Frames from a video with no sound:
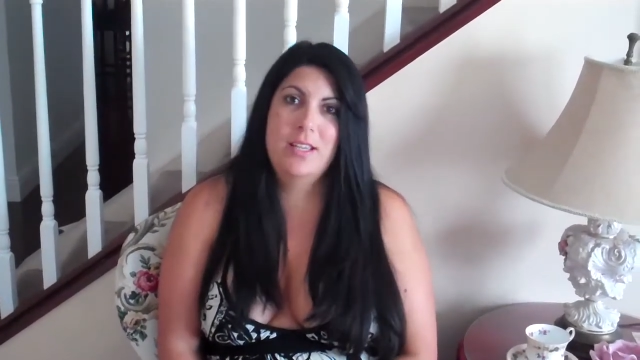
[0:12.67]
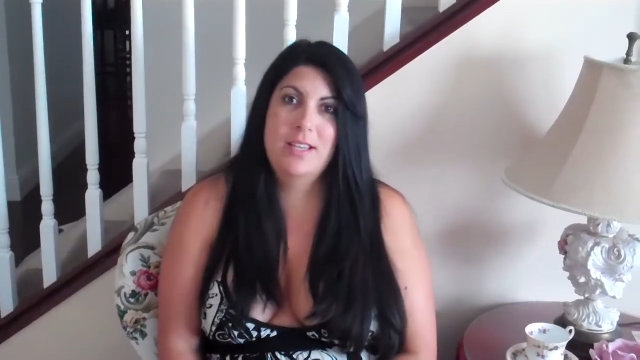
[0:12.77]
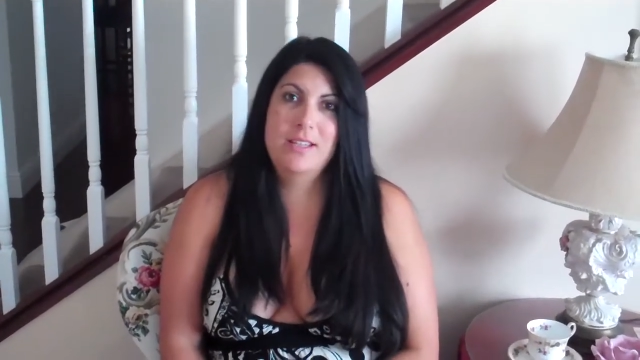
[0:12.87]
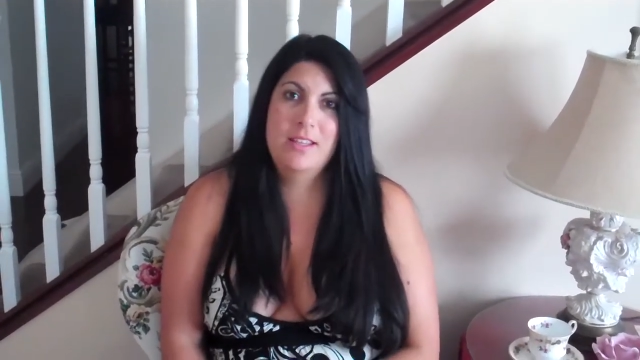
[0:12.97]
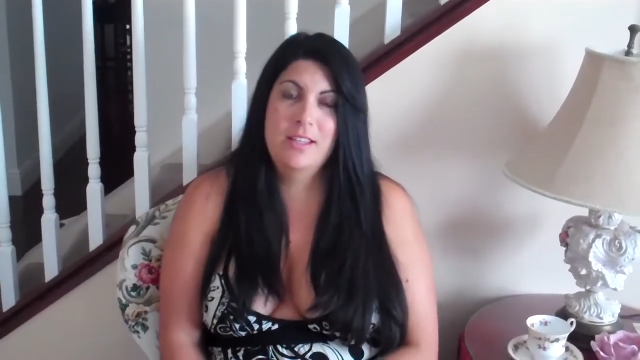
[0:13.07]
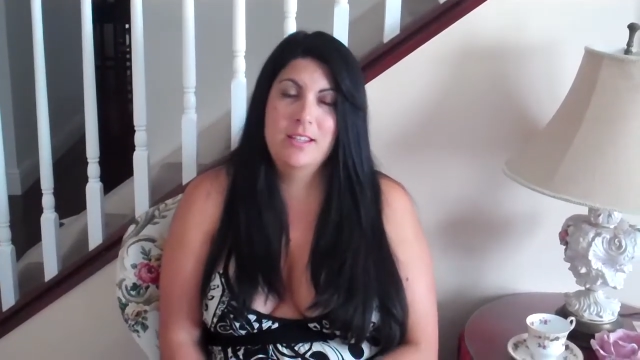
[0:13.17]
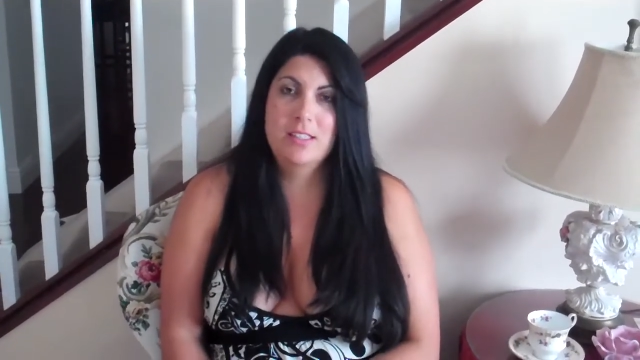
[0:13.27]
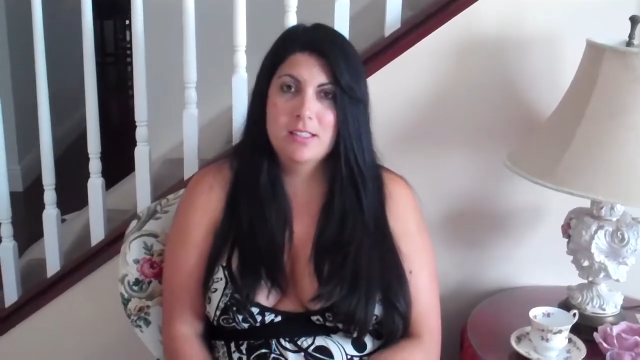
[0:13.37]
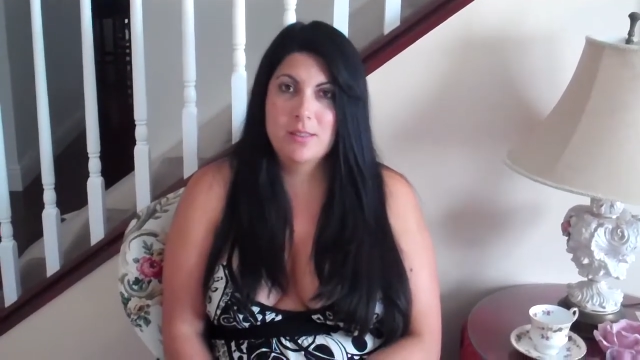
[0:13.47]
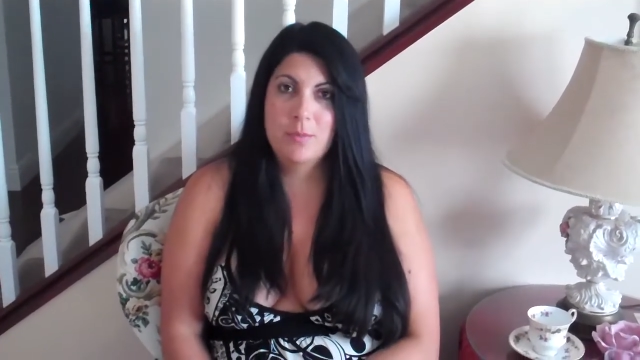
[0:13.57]
and I think
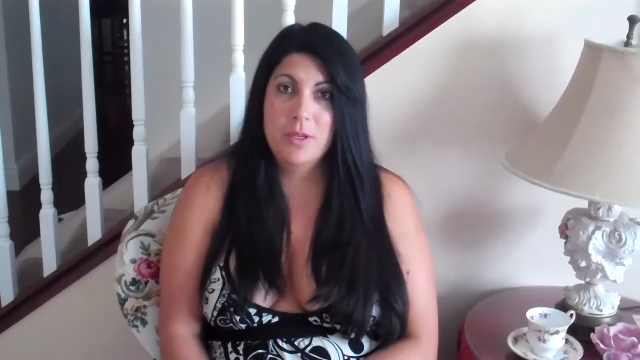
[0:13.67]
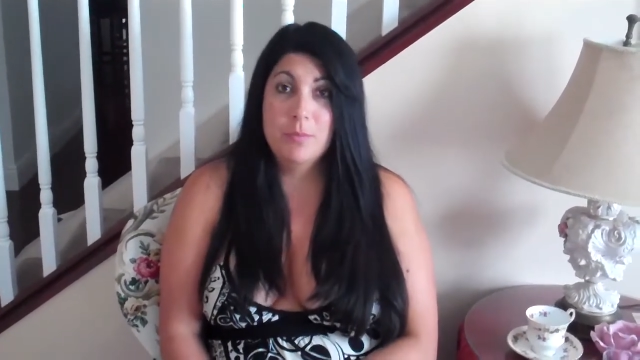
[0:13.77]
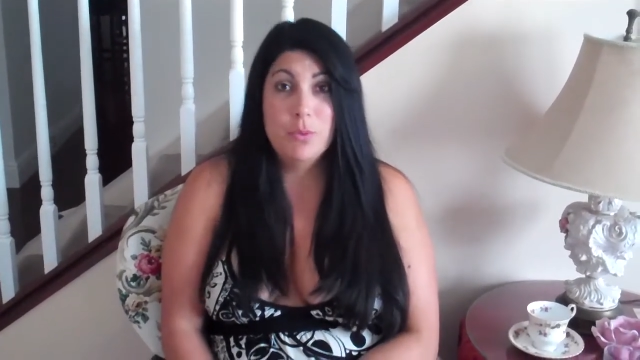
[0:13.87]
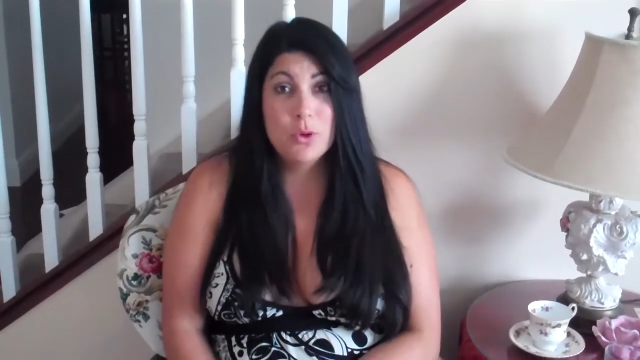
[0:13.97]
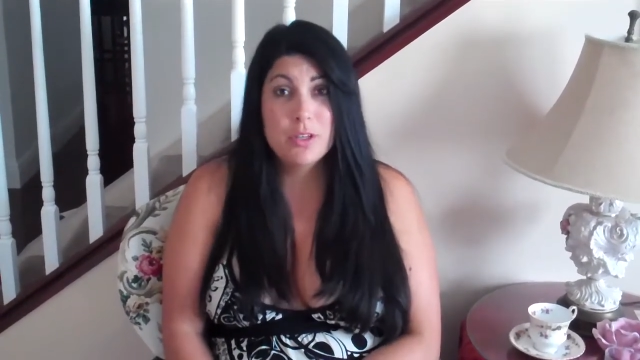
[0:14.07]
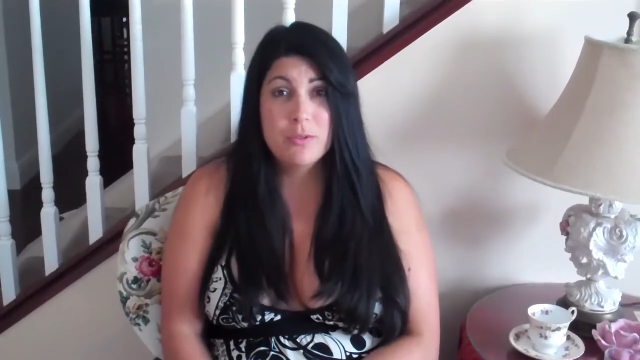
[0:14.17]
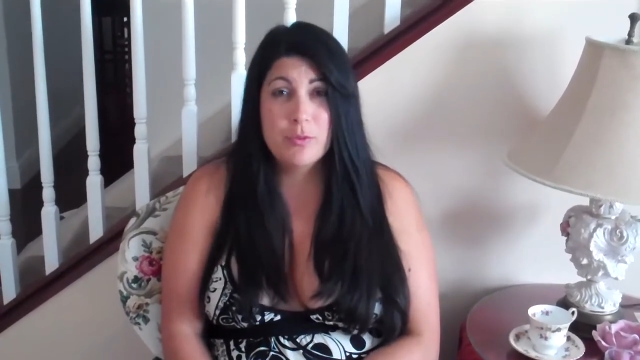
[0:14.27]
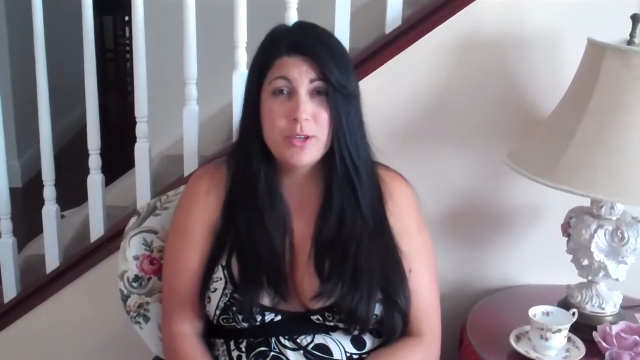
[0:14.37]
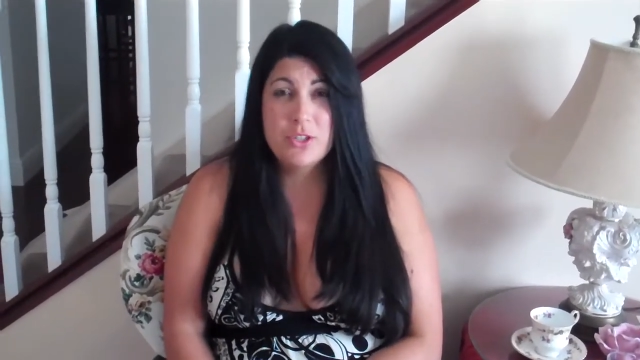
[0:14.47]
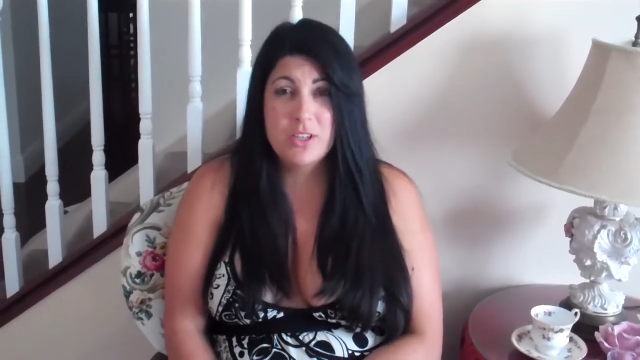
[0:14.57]
this is some important
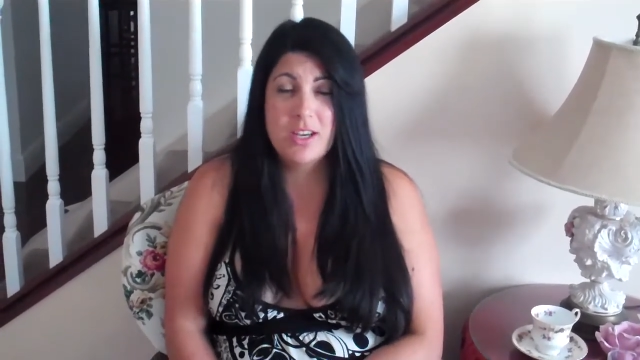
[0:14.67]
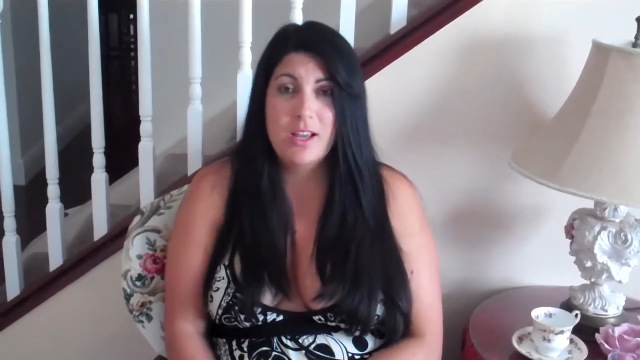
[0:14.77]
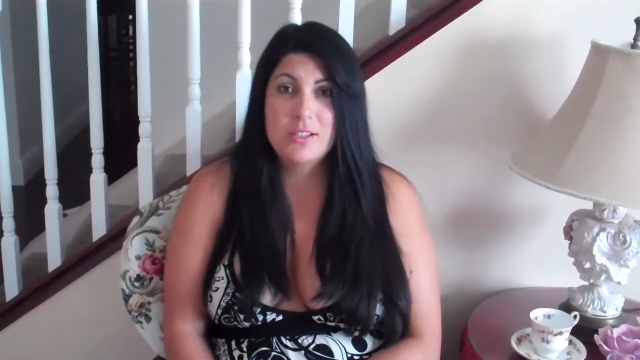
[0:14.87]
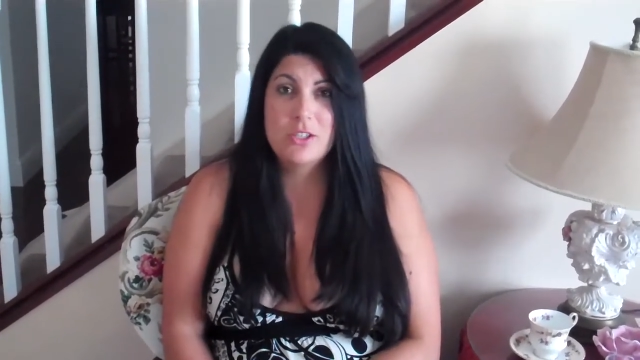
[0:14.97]
information to get out